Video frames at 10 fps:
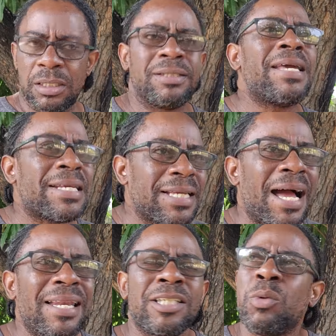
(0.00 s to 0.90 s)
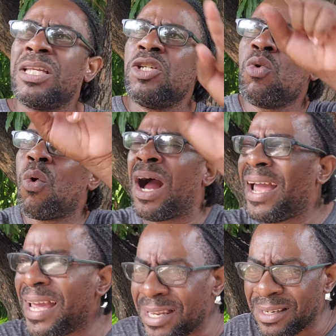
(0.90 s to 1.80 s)
Yes. Unless when you
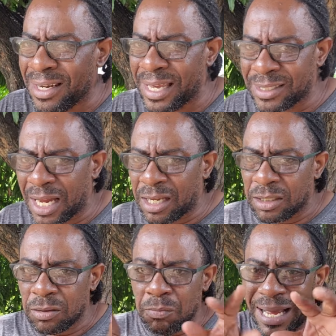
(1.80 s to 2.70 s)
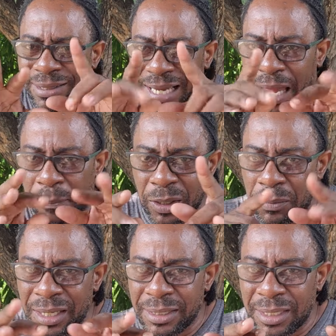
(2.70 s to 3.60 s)
edit the letter by typing
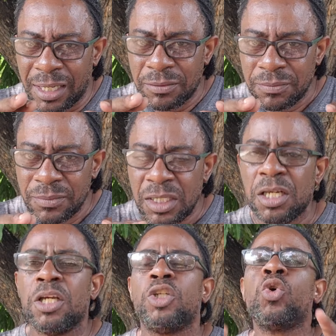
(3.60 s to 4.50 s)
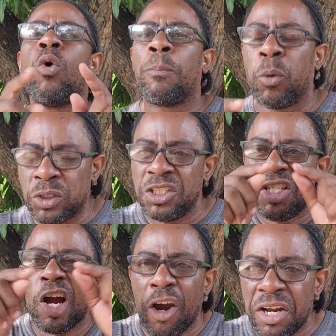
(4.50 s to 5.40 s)
up the letter, you put
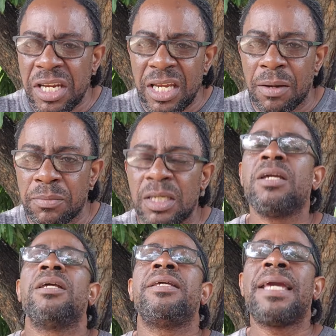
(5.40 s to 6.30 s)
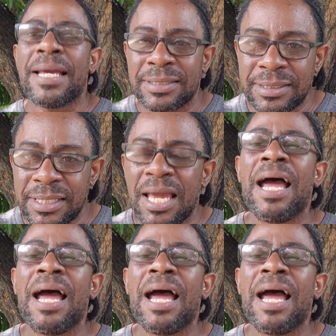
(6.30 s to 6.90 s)
your name. Yes.